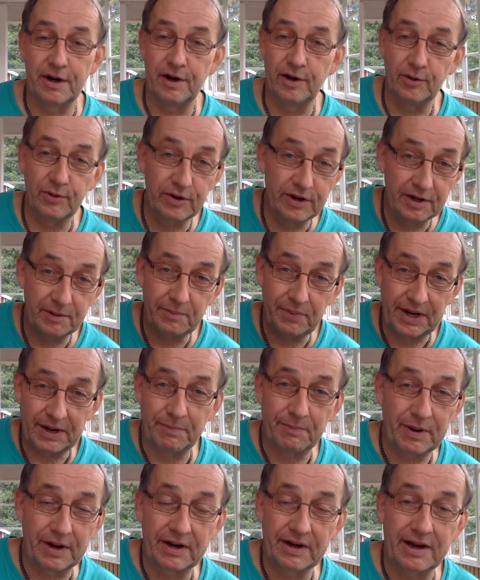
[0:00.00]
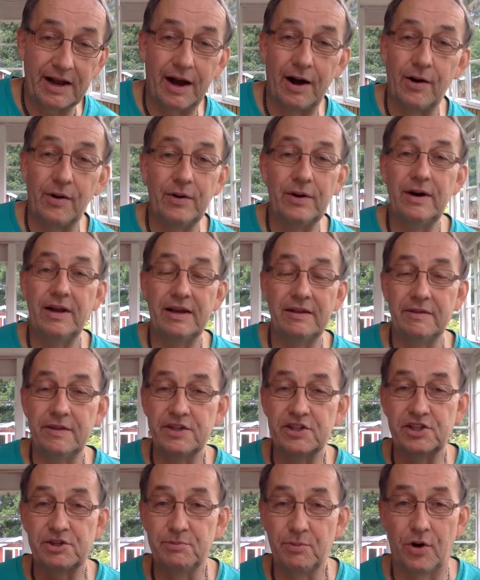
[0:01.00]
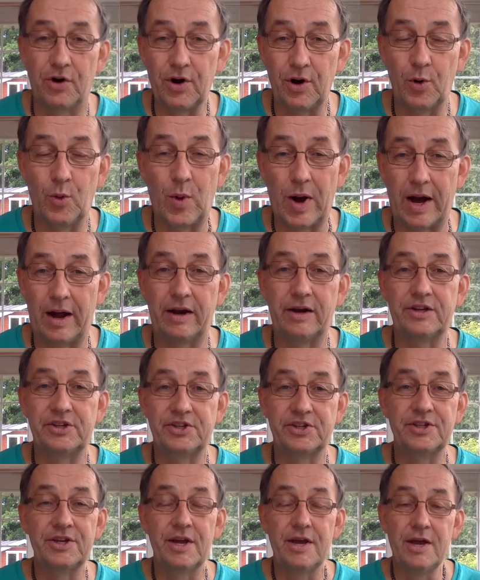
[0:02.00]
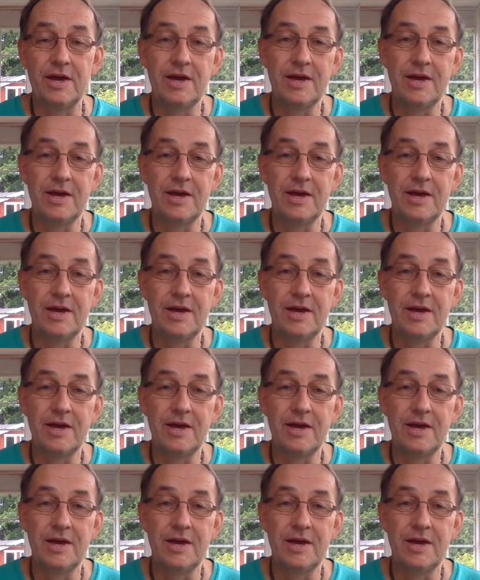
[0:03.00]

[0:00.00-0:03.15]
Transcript: holding people down in the small ones